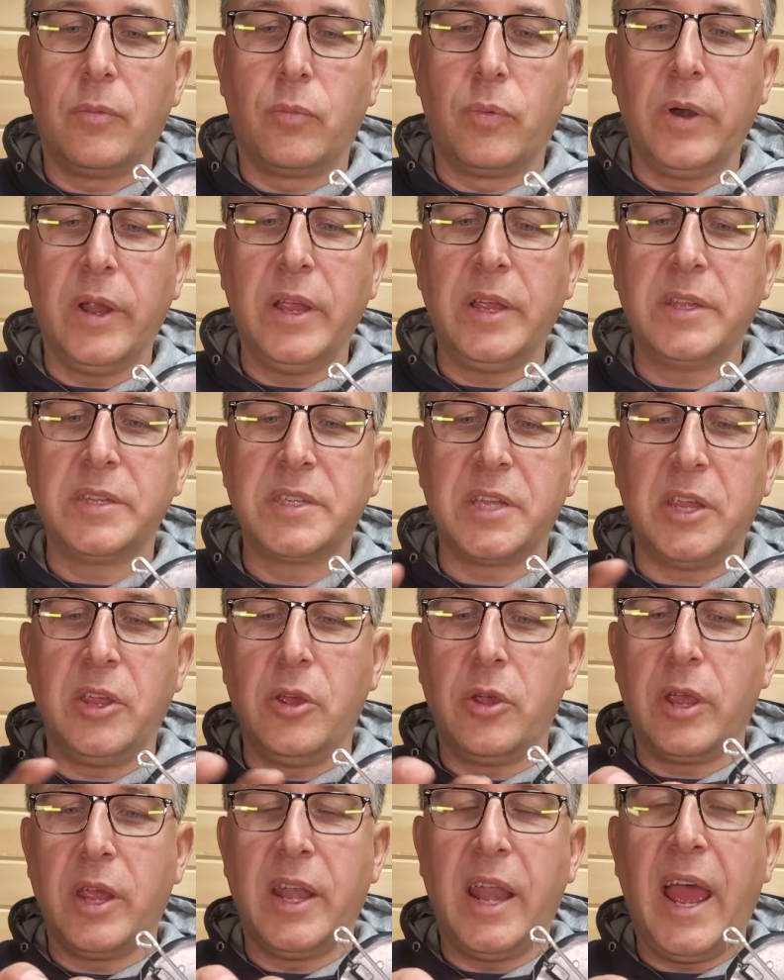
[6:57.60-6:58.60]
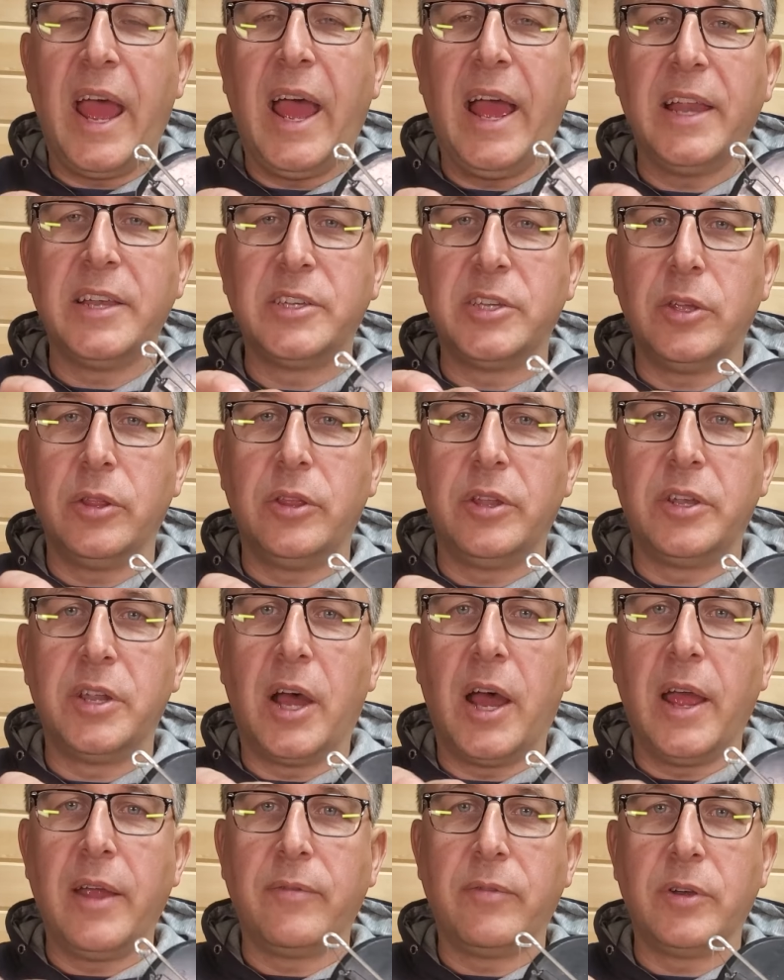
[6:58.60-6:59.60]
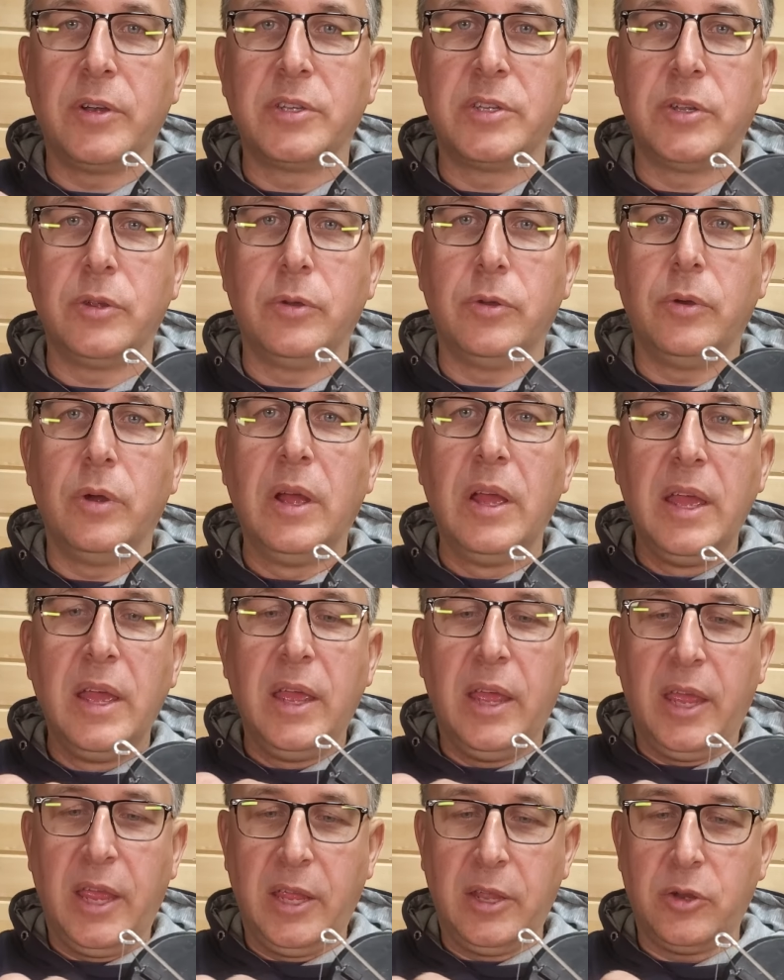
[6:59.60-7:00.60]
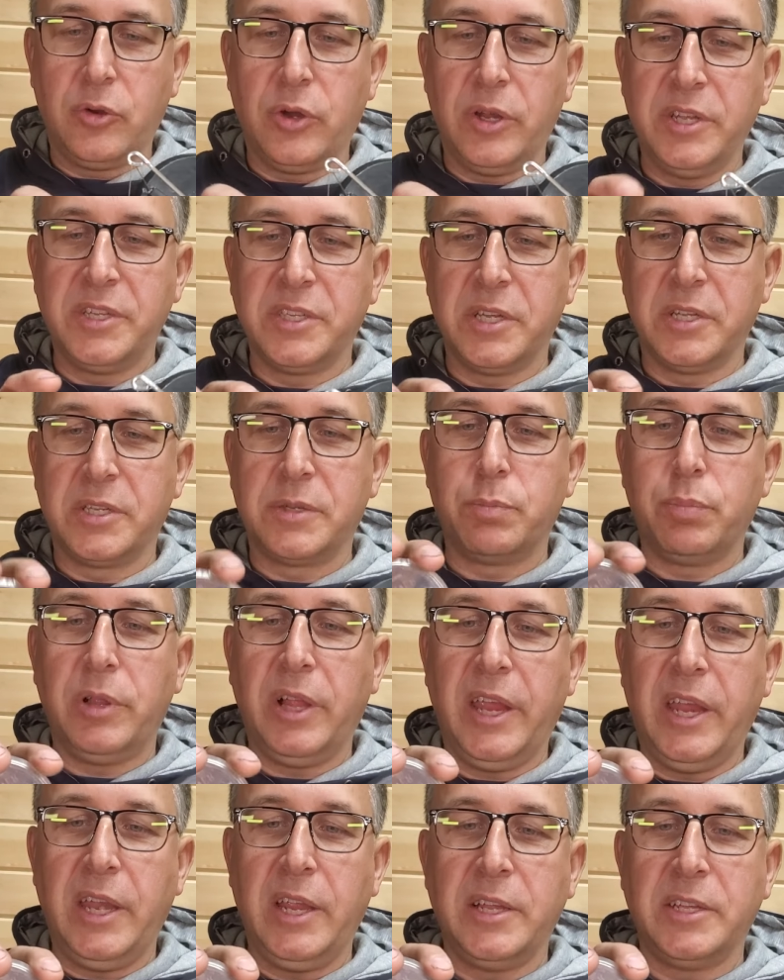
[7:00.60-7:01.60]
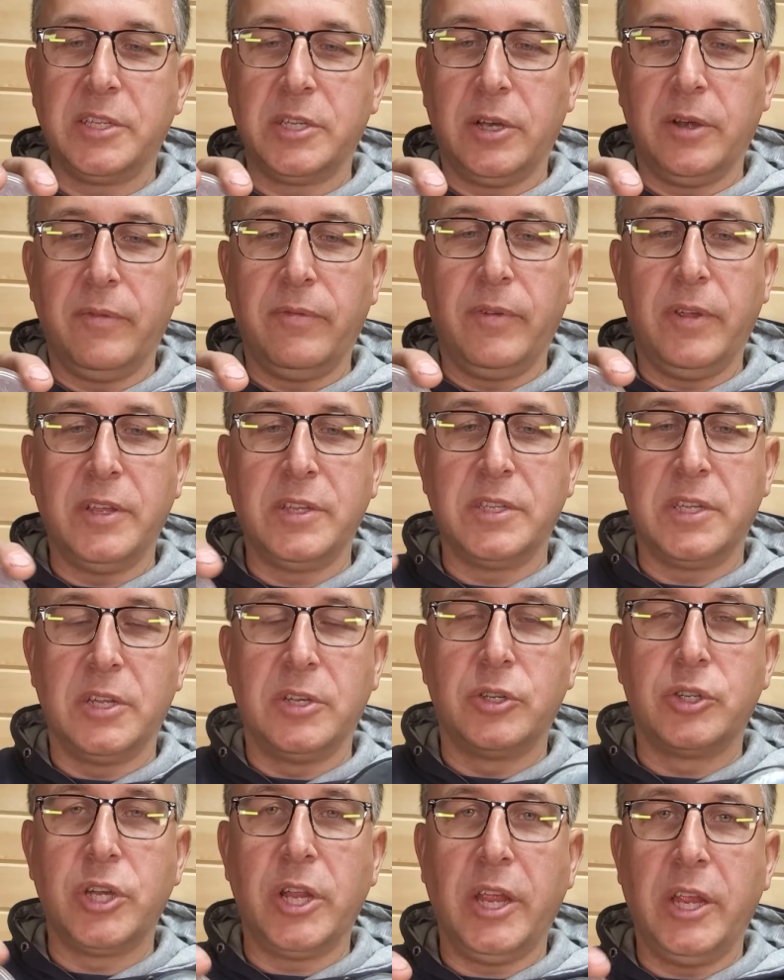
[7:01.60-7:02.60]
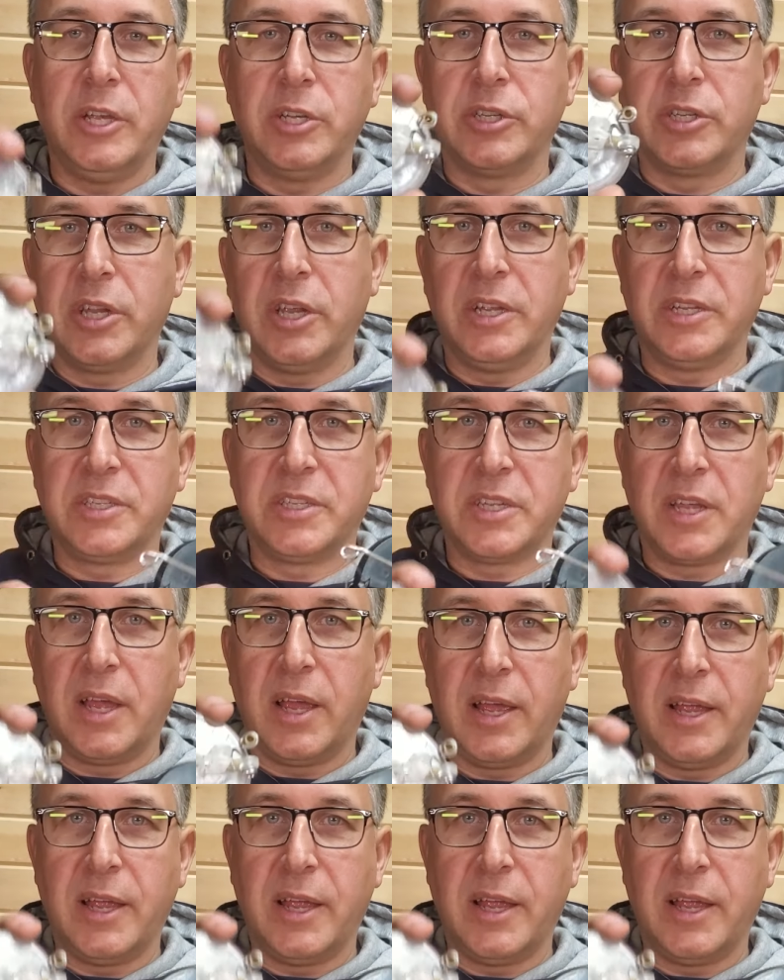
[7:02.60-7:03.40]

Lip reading: rings that you can add to the diver to increase its planing surface and change its